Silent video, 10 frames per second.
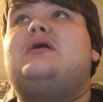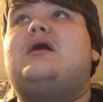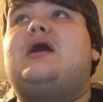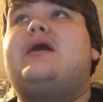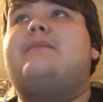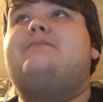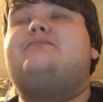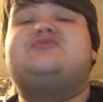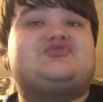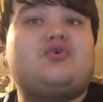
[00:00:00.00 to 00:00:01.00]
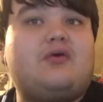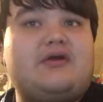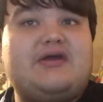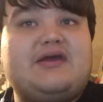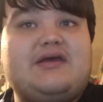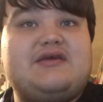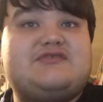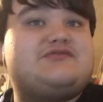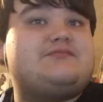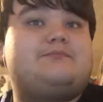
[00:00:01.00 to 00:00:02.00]
the story
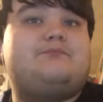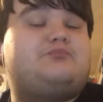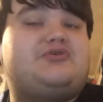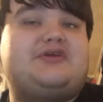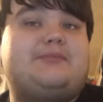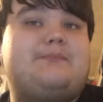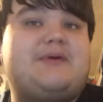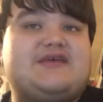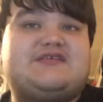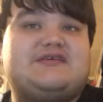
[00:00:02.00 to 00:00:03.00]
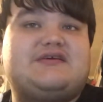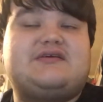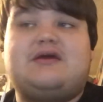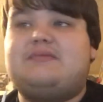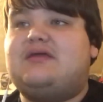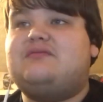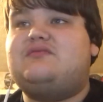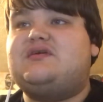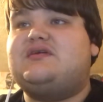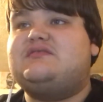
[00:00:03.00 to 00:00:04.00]
is pretty basic. I
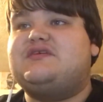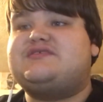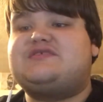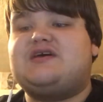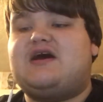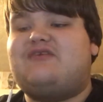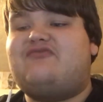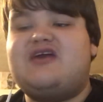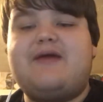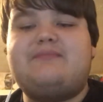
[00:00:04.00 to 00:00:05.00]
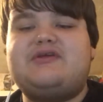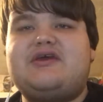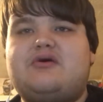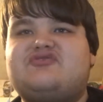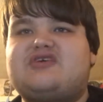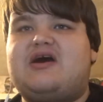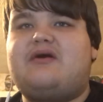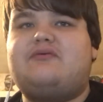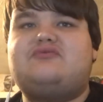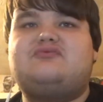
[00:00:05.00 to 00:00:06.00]
mean, this family goes
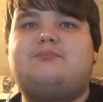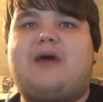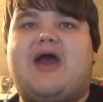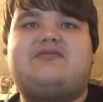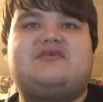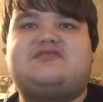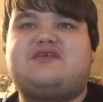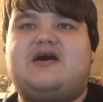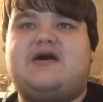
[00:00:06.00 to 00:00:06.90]
out by this